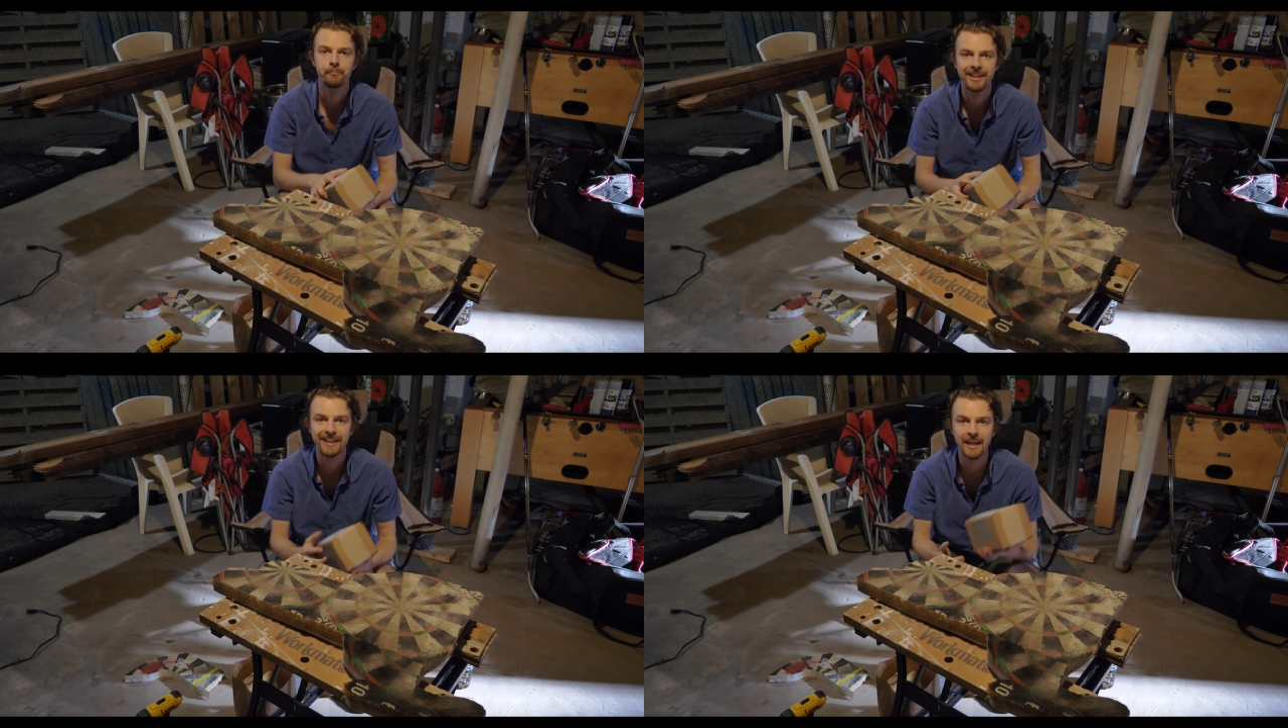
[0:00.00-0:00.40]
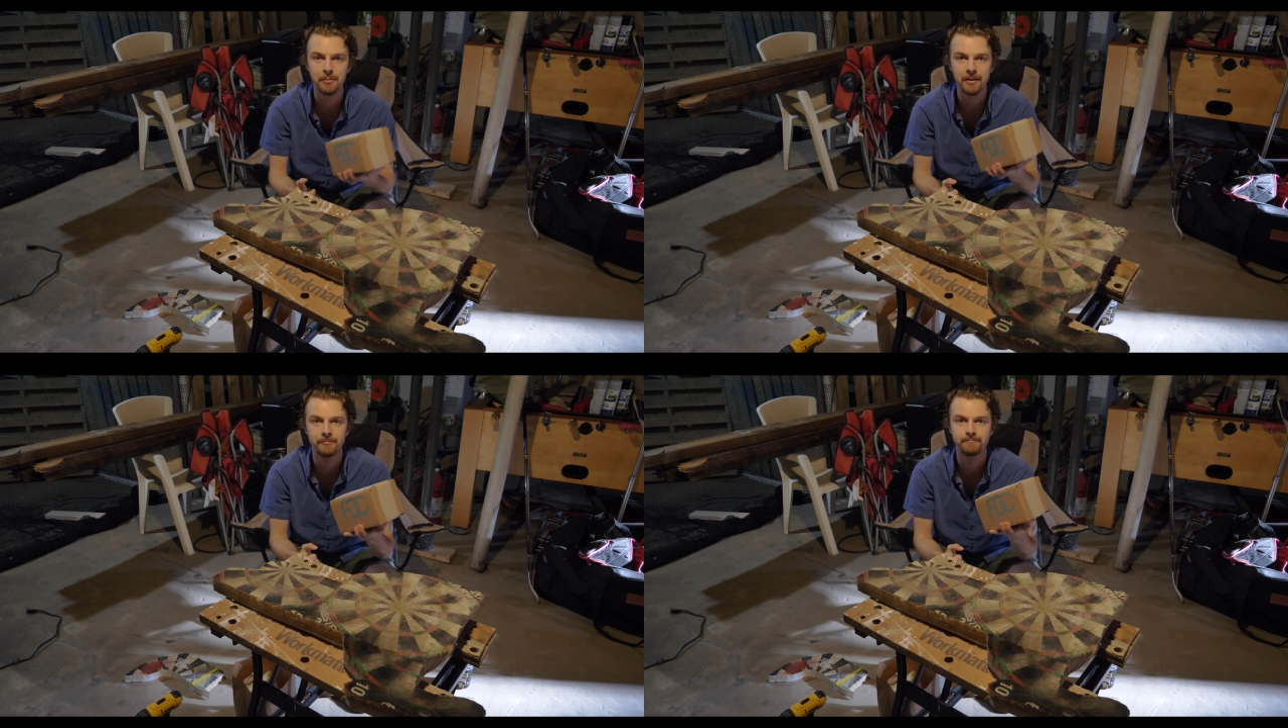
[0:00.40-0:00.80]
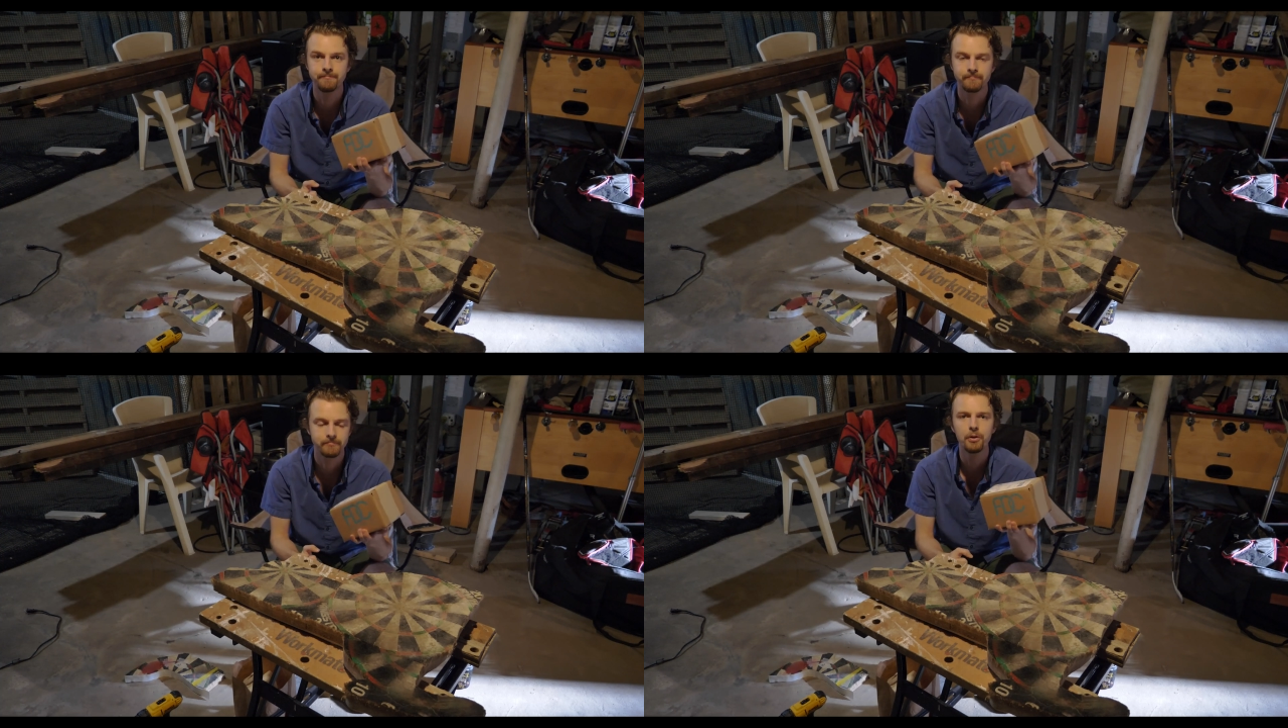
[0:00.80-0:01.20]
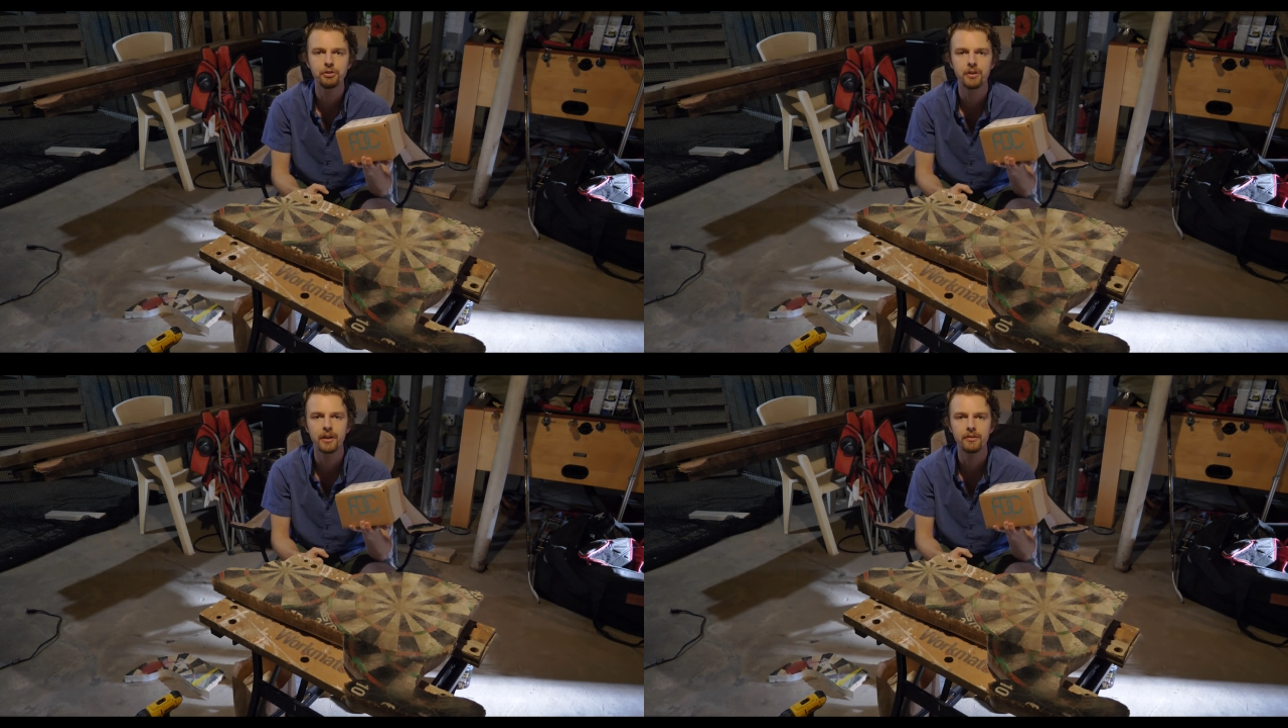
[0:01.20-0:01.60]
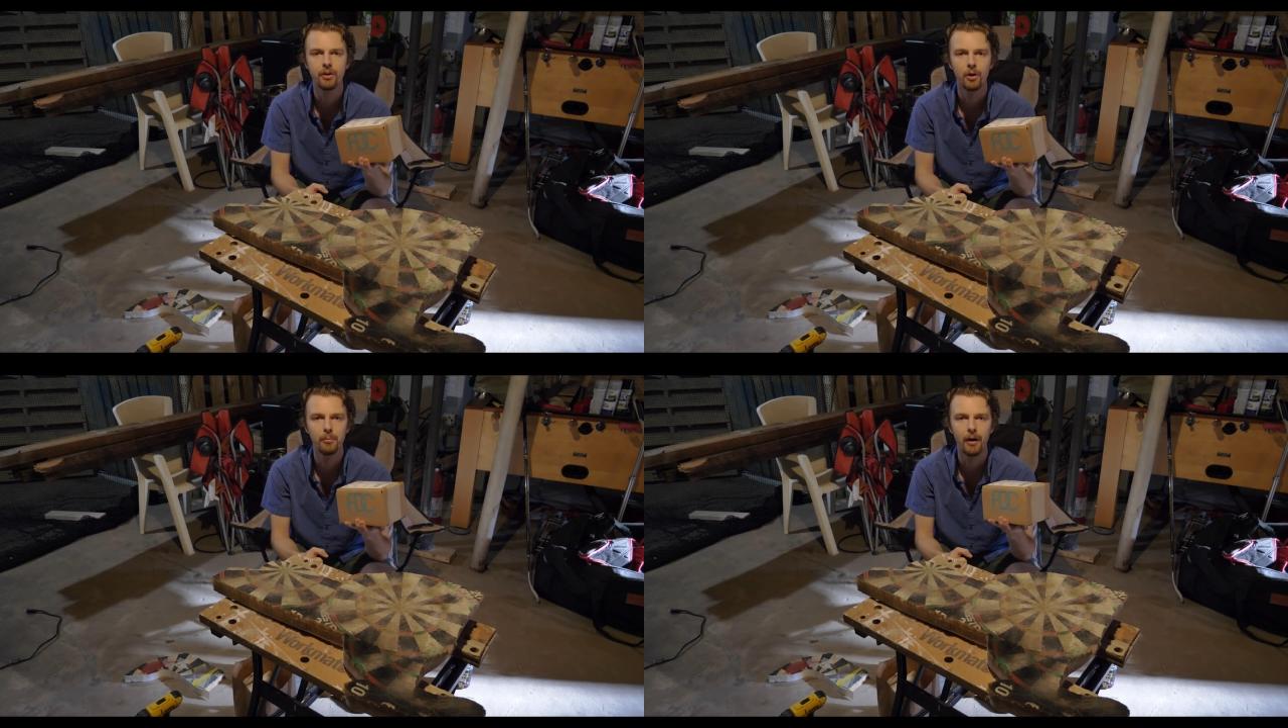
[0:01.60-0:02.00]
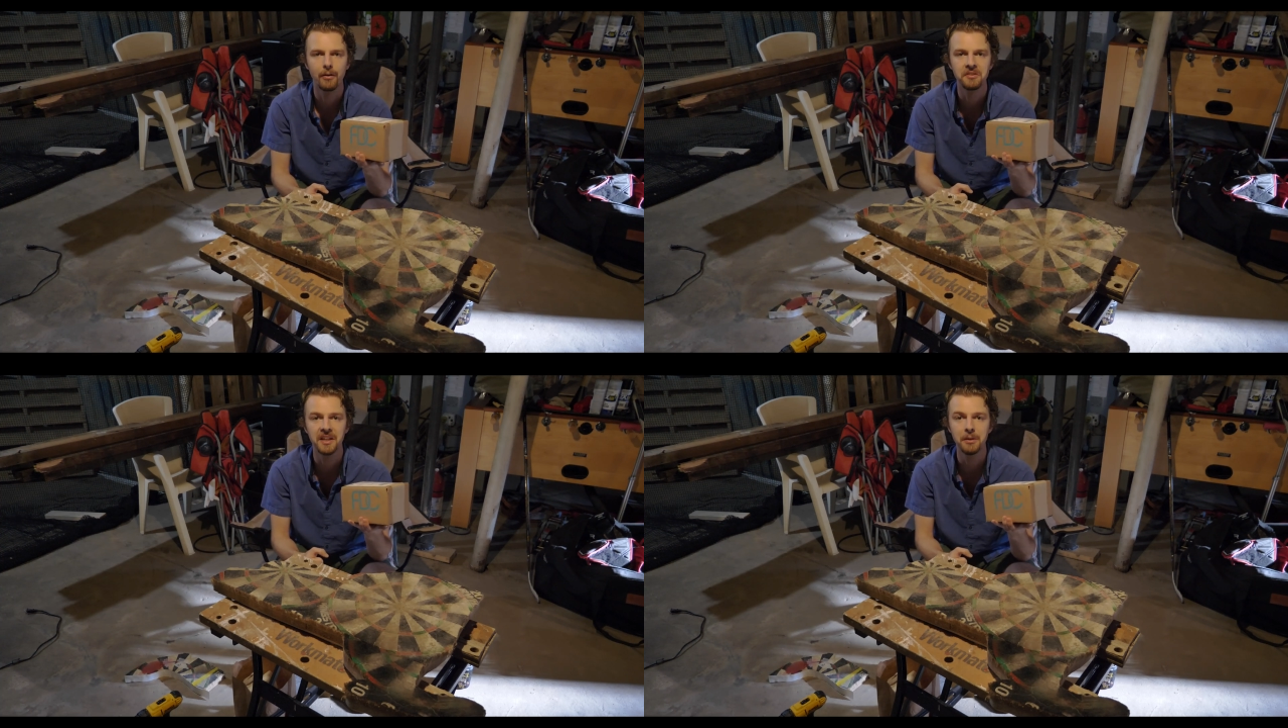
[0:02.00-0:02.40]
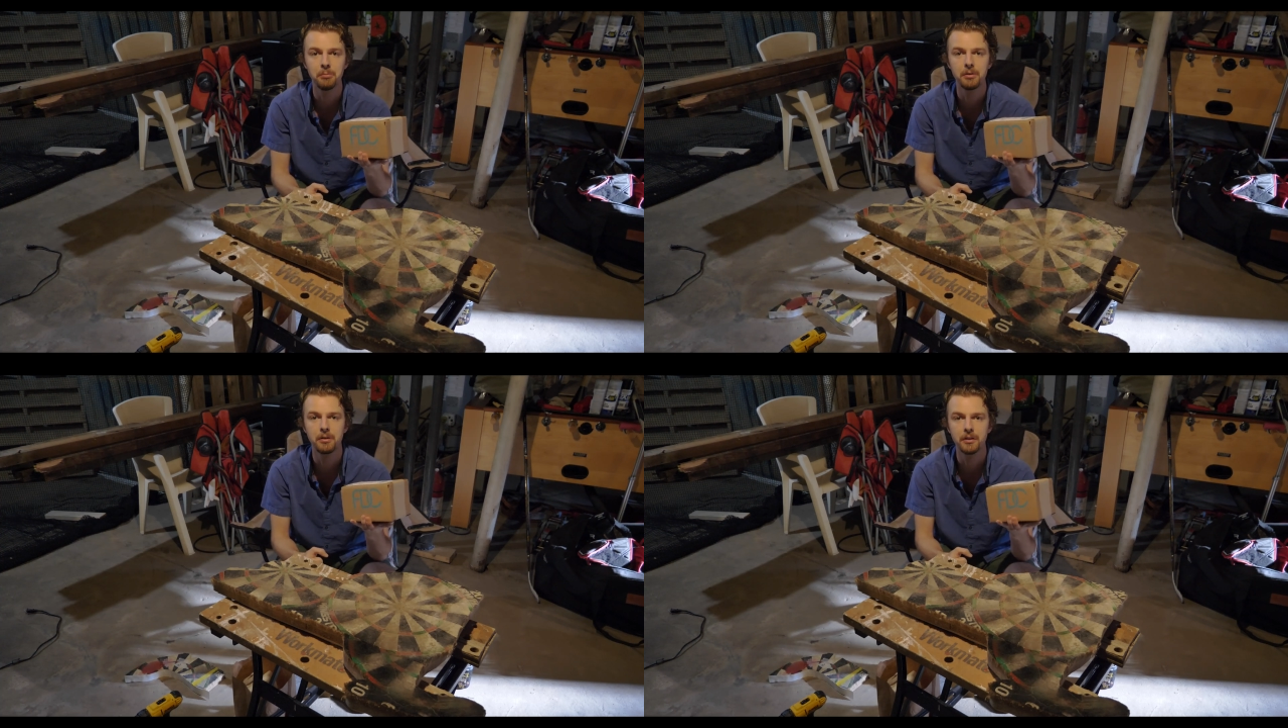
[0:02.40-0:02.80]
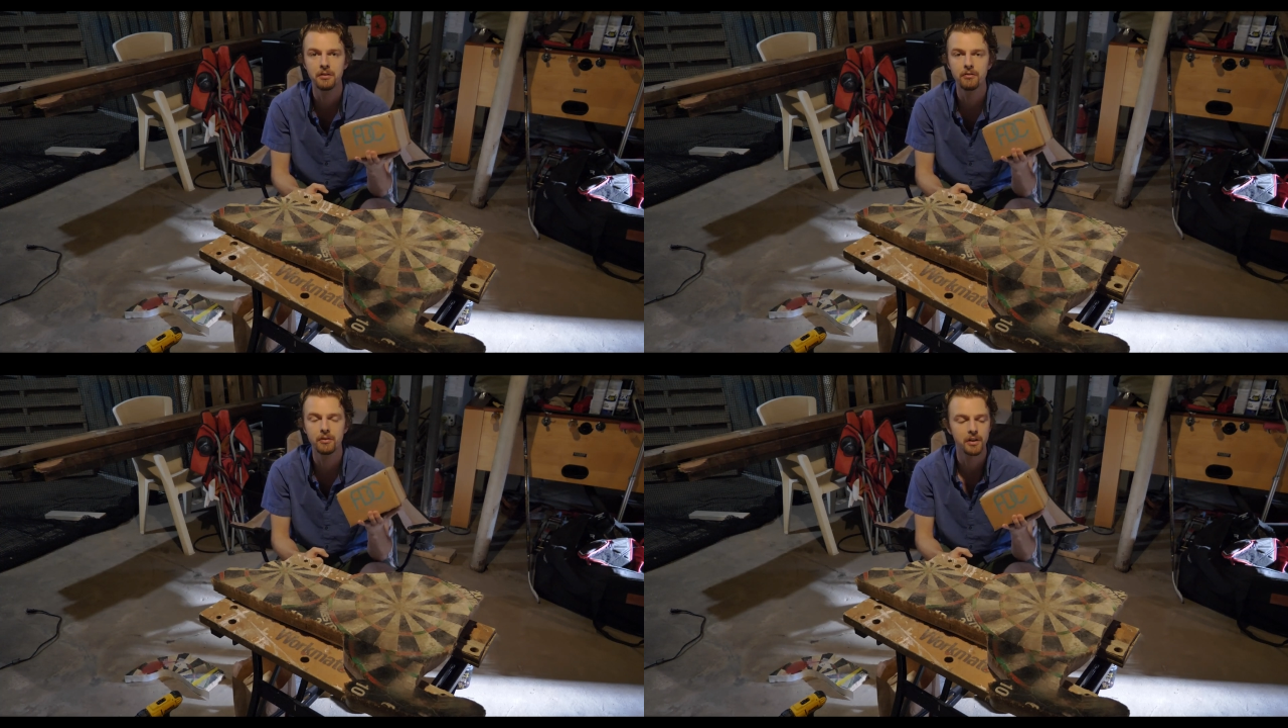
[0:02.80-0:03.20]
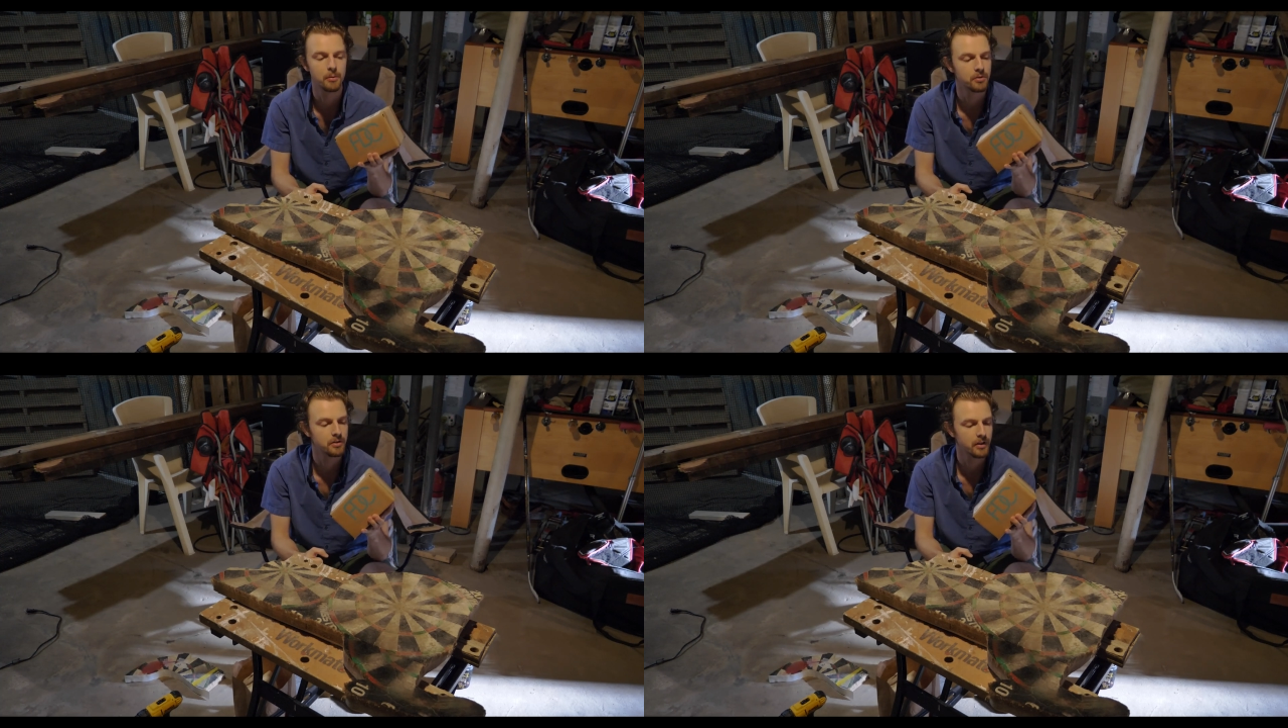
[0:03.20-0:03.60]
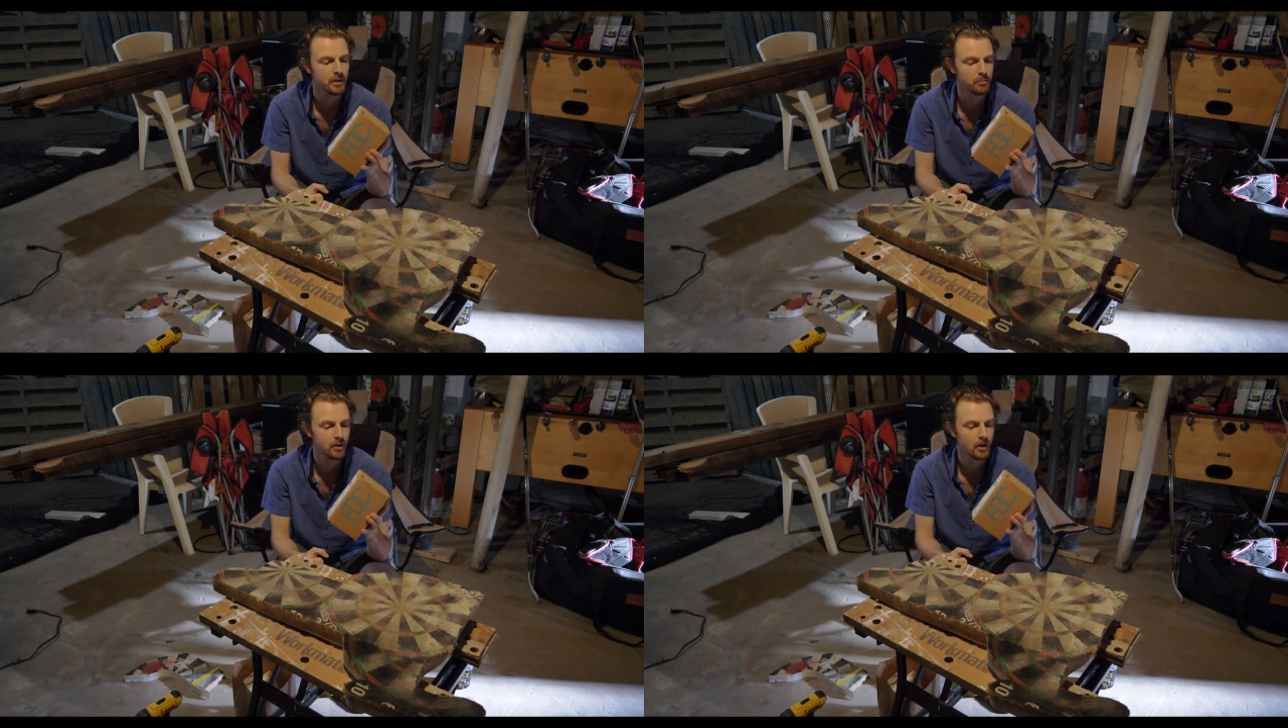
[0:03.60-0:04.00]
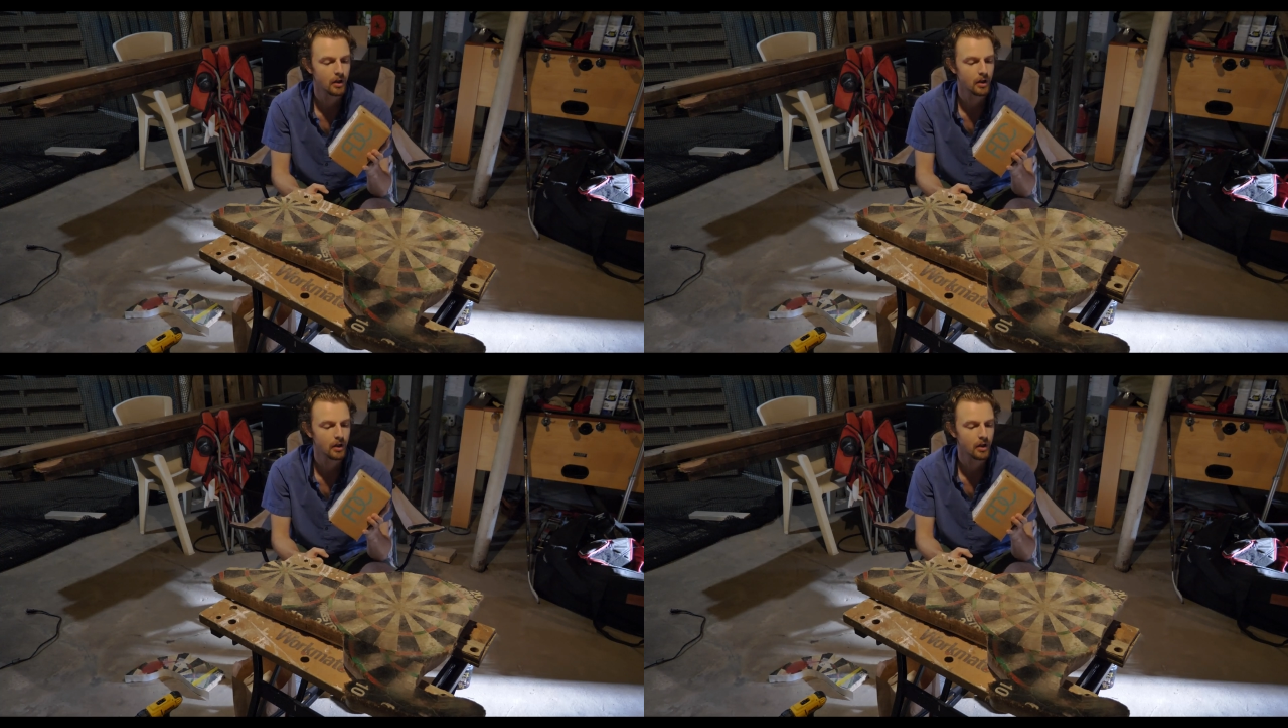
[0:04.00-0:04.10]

It came in. I don't know what you guys know about tape and different types of tape,